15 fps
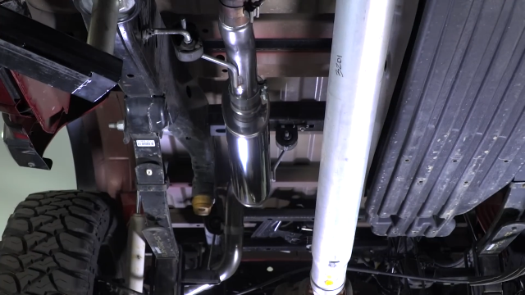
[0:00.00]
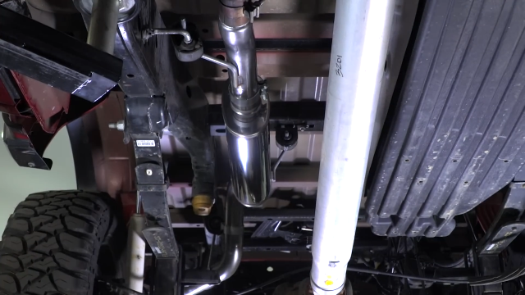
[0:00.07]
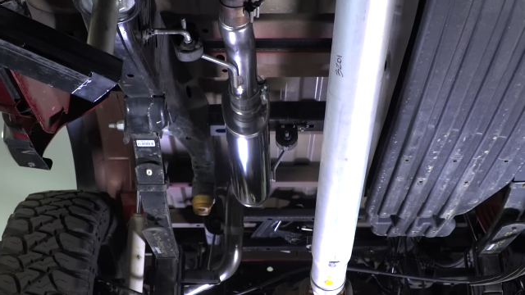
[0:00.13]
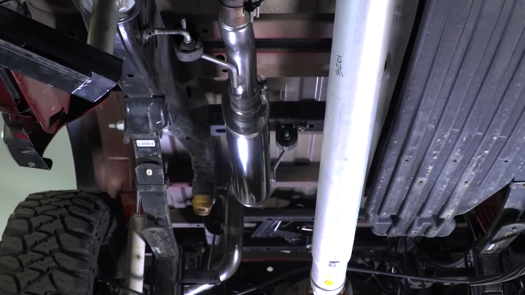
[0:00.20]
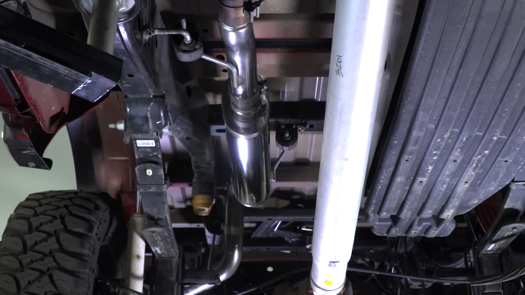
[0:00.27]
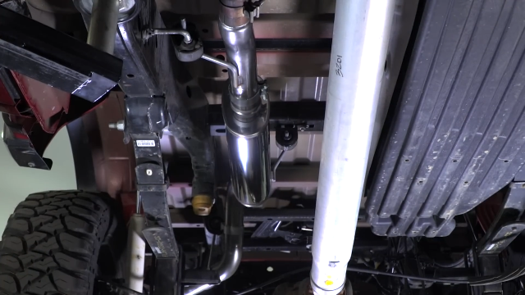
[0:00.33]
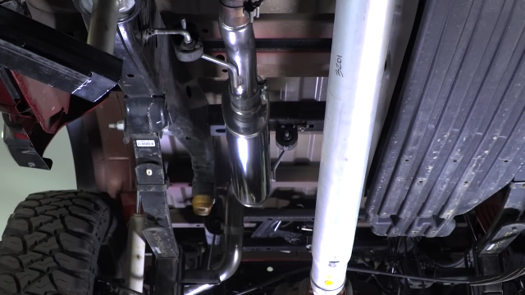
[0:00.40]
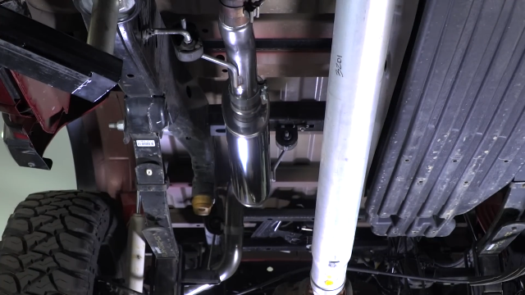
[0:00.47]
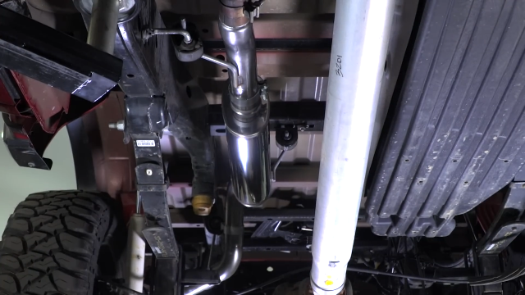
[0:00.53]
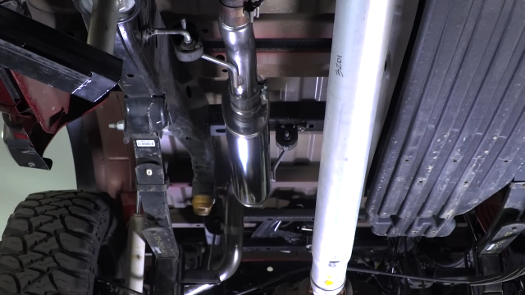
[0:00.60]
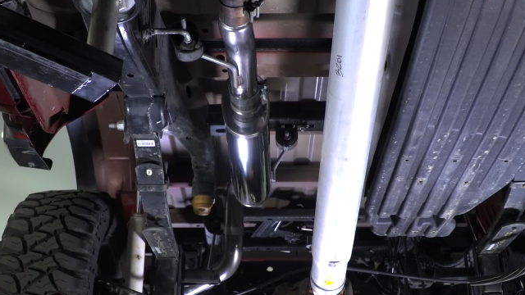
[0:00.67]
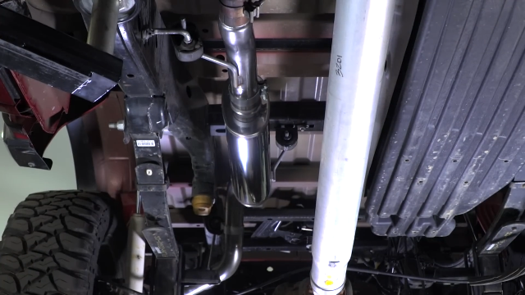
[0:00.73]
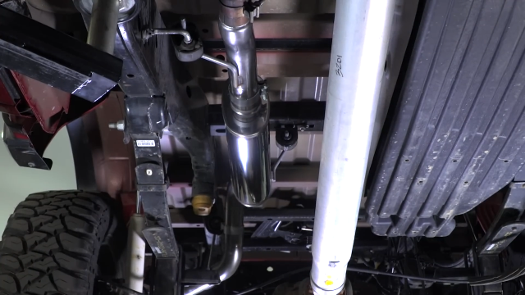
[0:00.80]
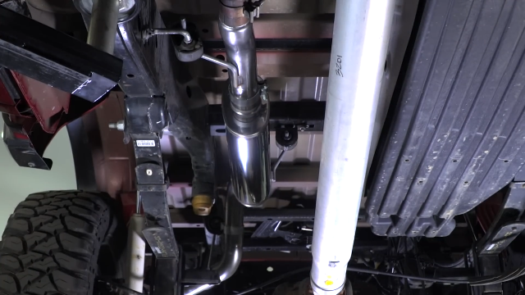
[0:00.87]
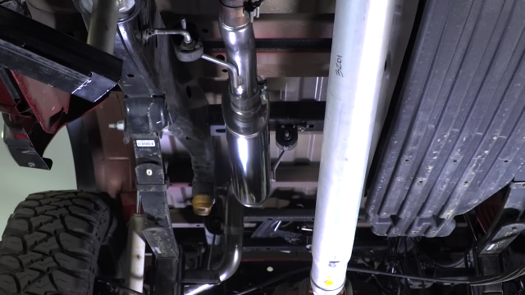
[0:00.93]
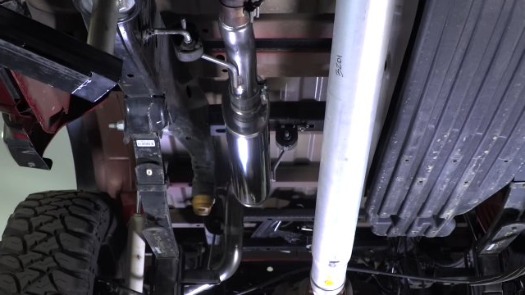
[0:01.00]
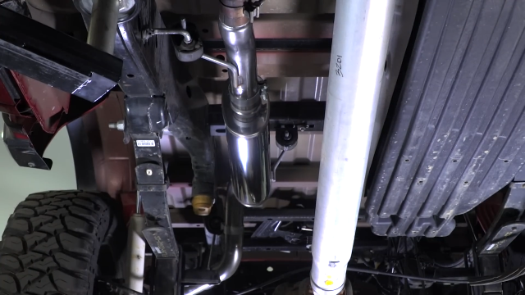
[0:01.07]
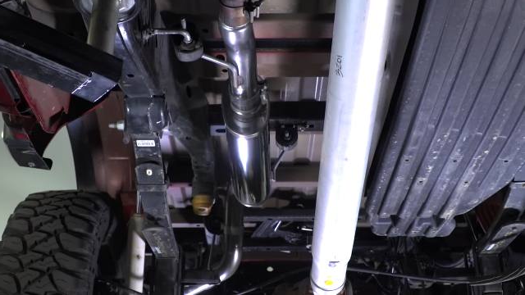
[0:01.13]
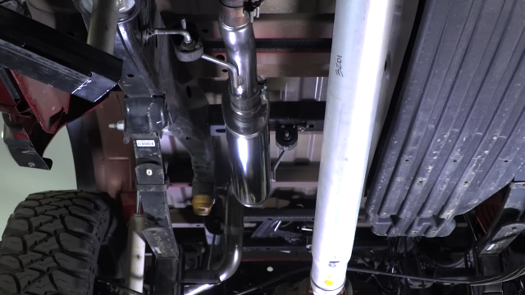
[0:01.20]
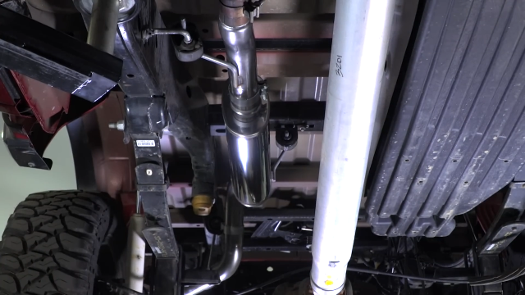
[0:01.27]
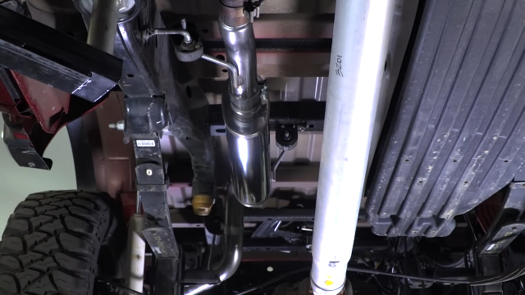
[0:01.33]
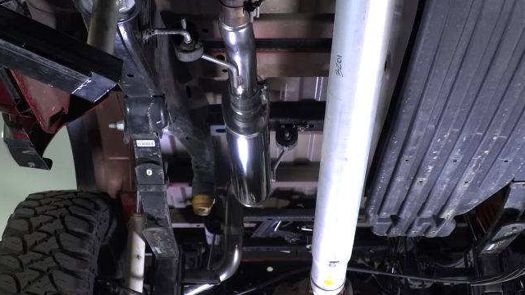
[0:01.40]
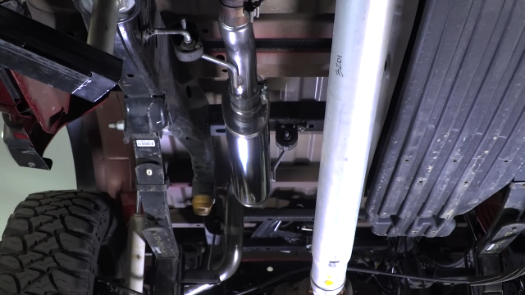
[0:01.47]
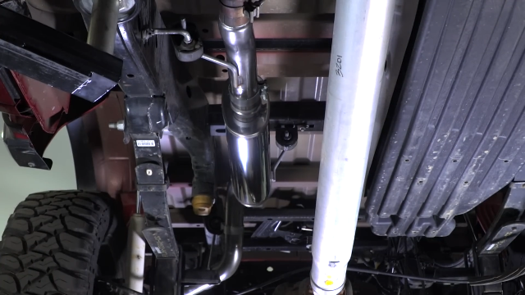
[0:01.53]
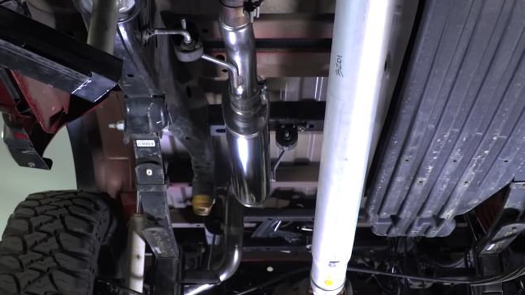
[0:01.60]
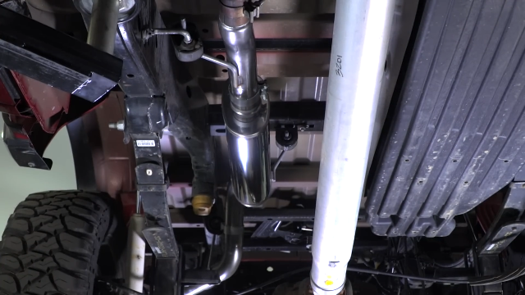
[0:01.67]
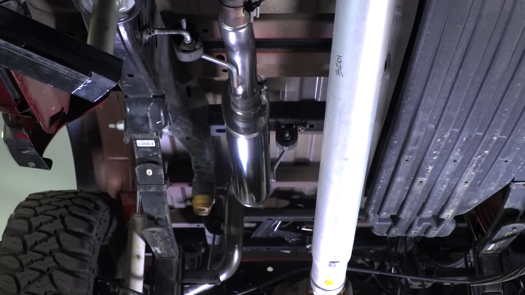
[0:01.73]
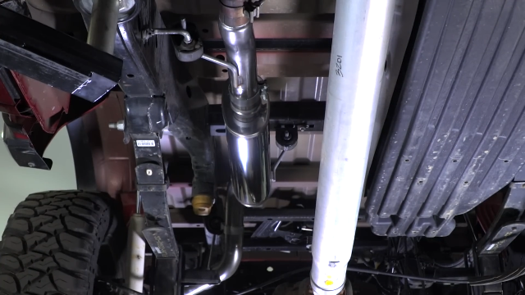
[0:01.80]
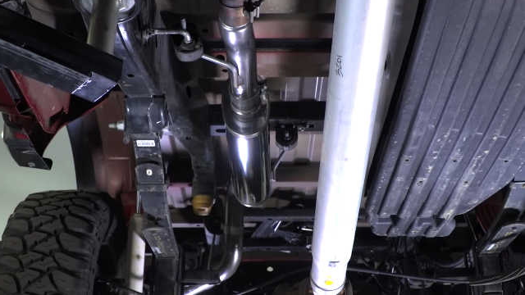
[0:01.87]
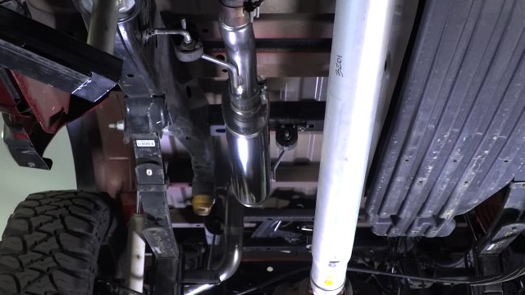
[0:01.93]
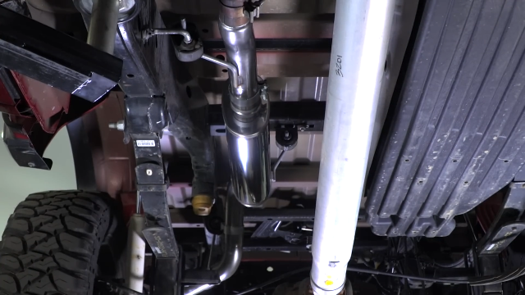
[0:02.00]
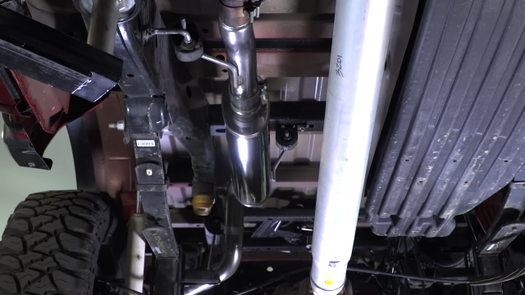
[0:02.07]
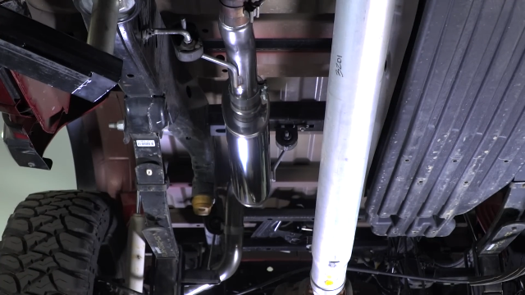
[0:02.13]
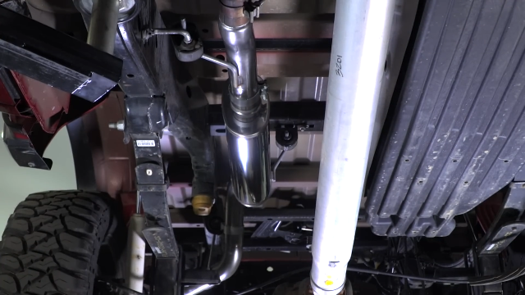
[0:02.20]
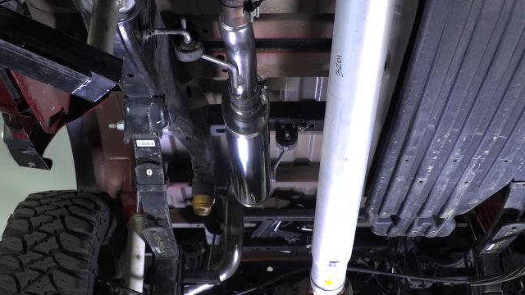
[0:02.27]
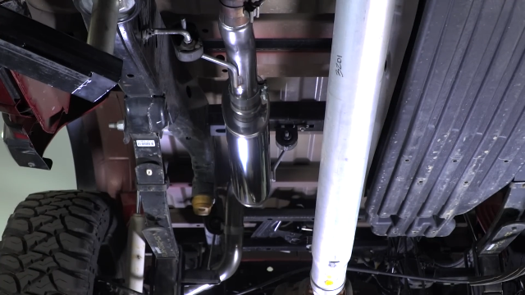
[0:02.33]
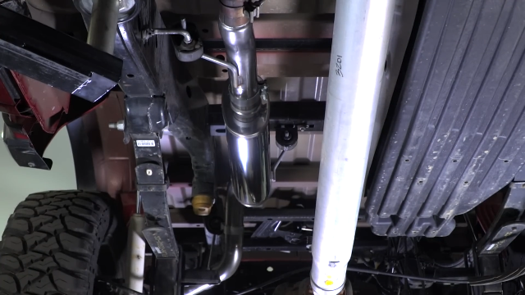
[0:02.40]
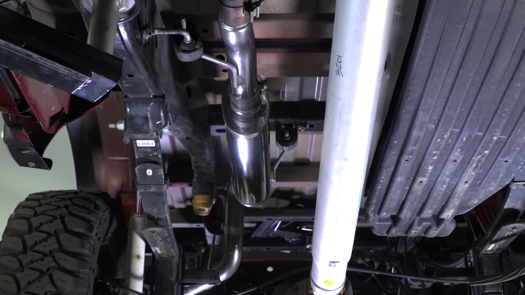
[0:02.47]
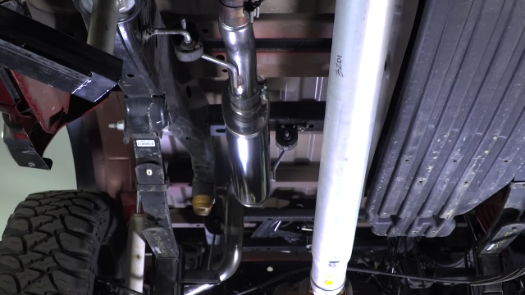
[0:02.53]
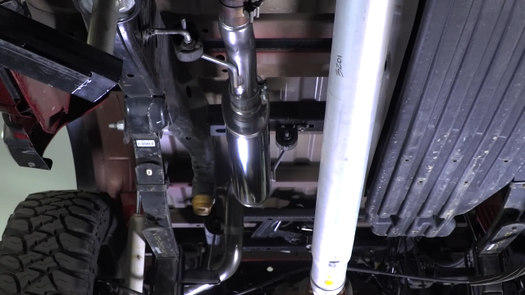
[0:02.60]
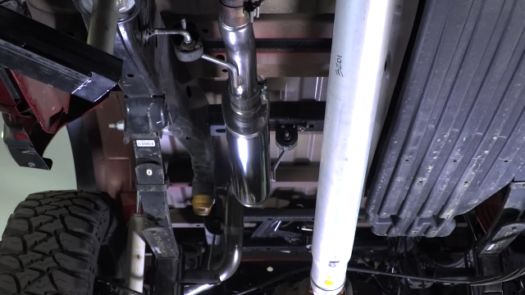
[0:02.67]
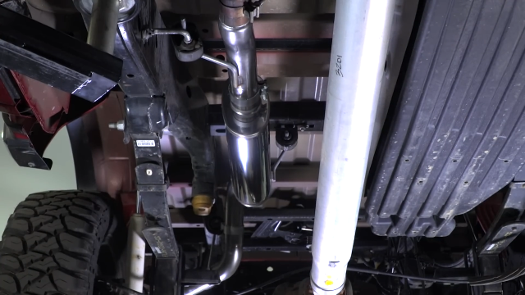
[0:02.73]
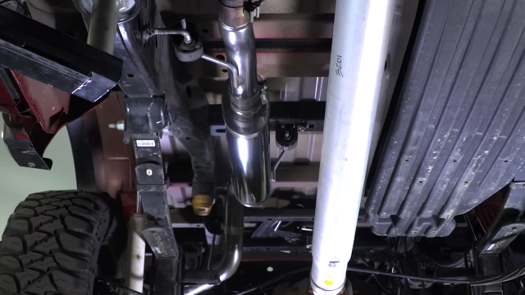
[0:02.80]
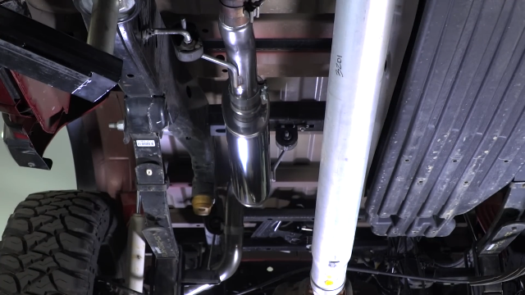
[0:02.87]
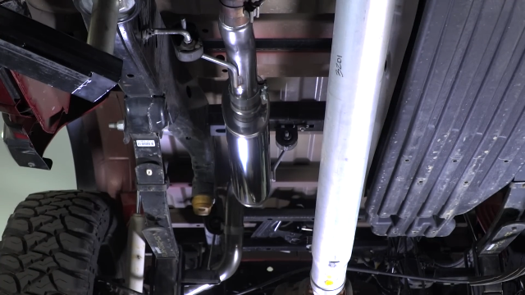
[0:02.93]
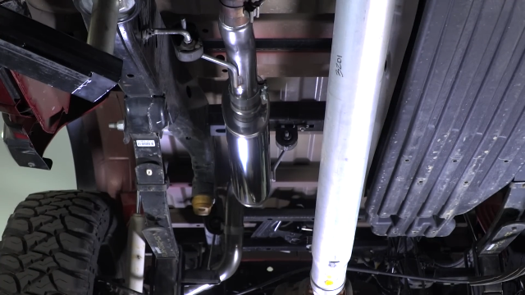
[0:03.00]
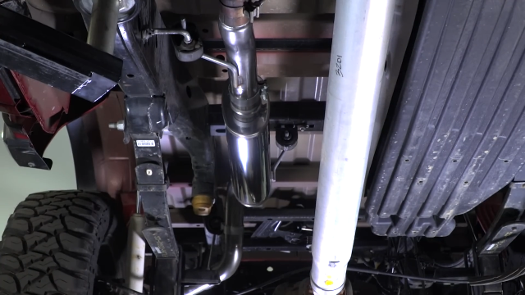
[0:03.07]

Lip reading: [unreadable: no face in view]